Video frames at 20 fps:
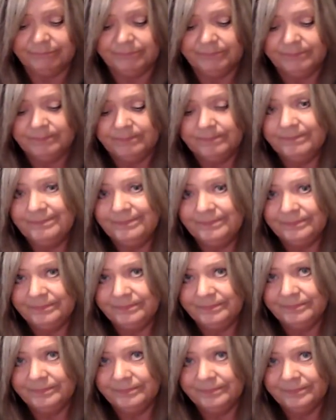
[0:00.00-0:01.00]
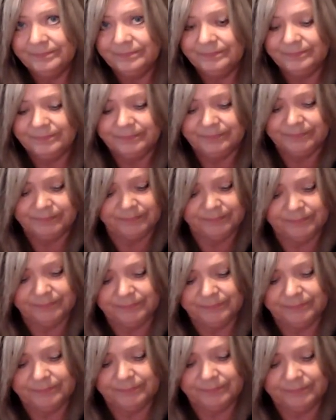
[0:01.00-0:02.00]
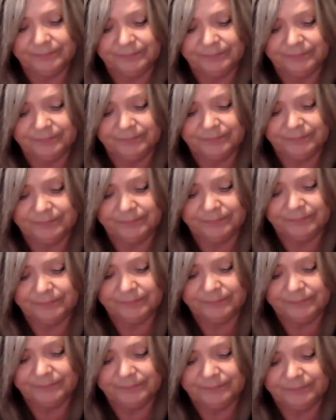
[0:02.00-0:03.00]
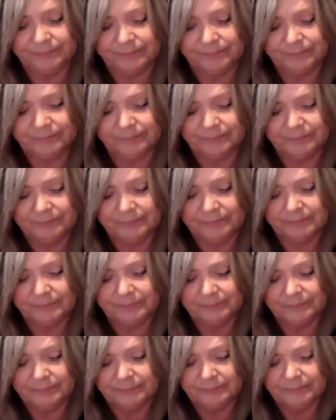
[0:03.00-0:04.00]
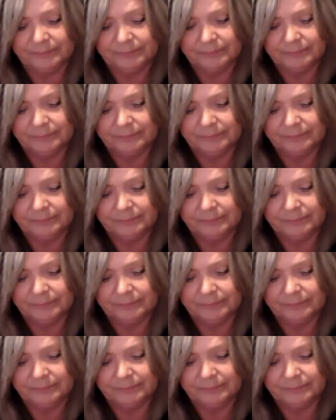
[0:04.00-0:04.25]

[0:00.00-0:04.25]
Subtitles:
[no speech]